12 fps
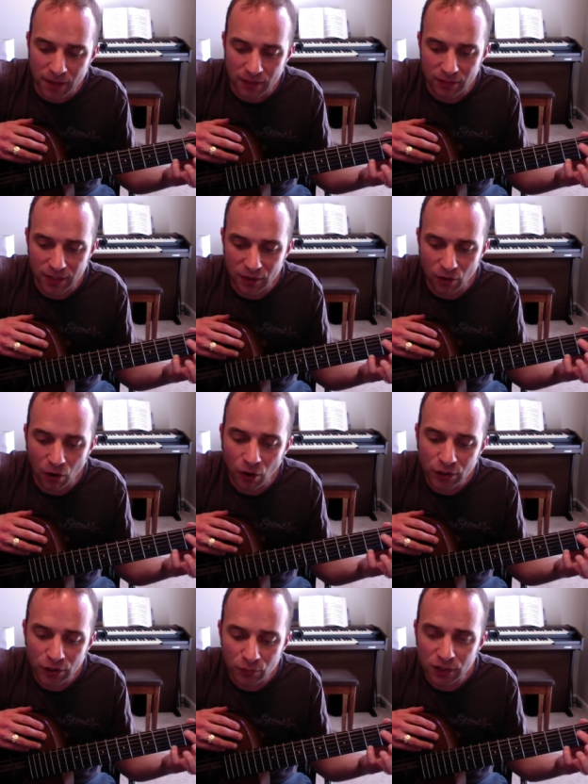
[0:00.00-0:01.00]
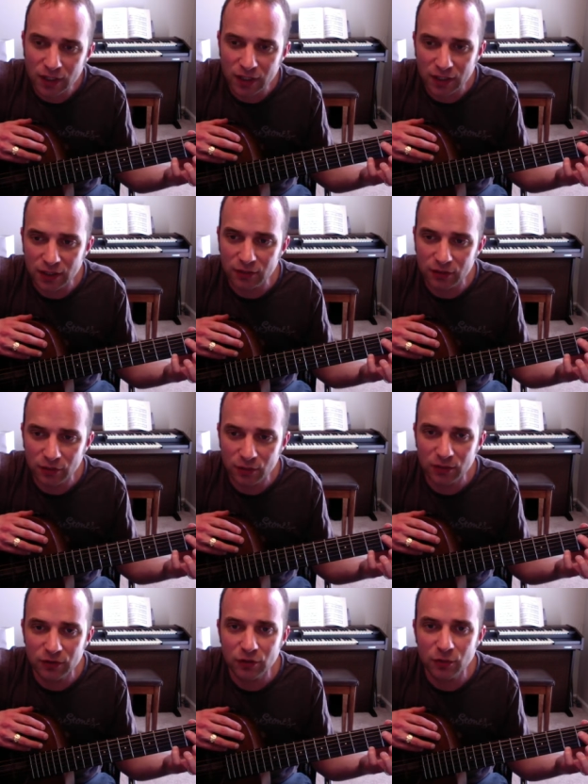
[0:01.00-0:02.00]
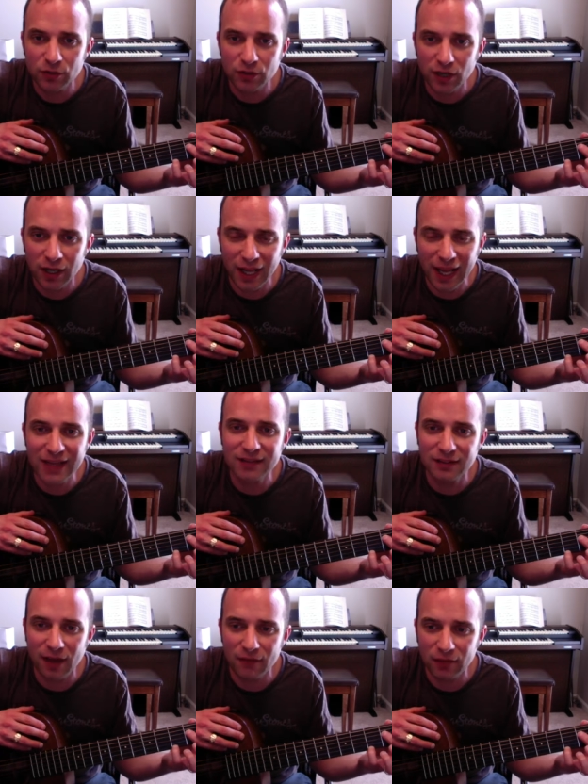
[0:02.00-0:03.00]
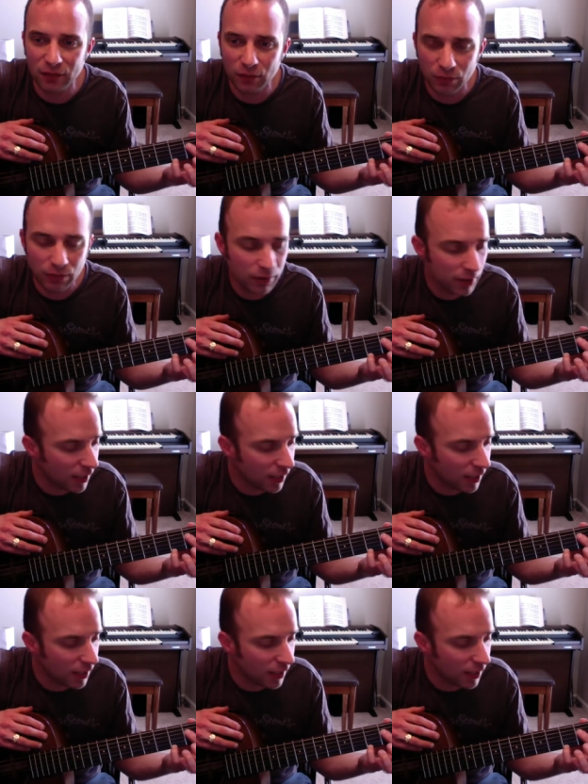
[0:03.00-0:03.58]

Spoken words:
then all you're really going to do is do what's an A7 chord.